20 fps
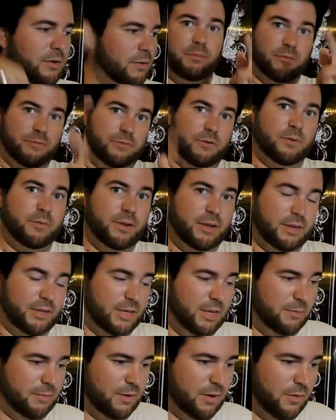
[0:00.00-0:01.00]
Before we
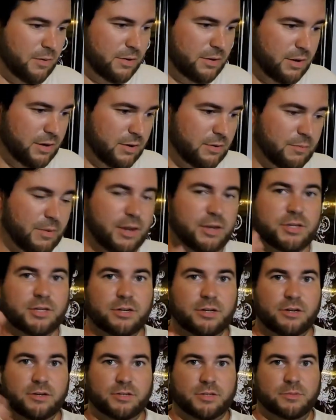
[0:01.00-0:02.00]
keep going here, make sure
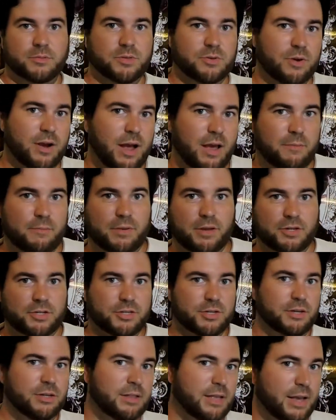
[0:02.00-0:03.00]
you're subscribed, make
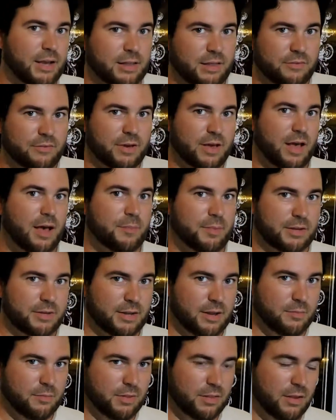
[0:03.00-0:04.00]
sure you like, leave a comment
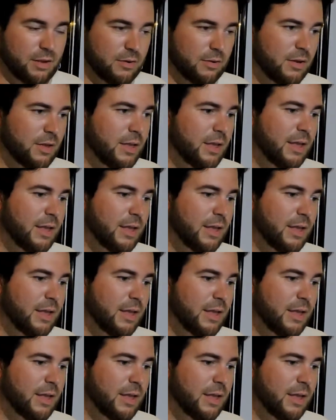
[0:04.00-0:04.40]
down below,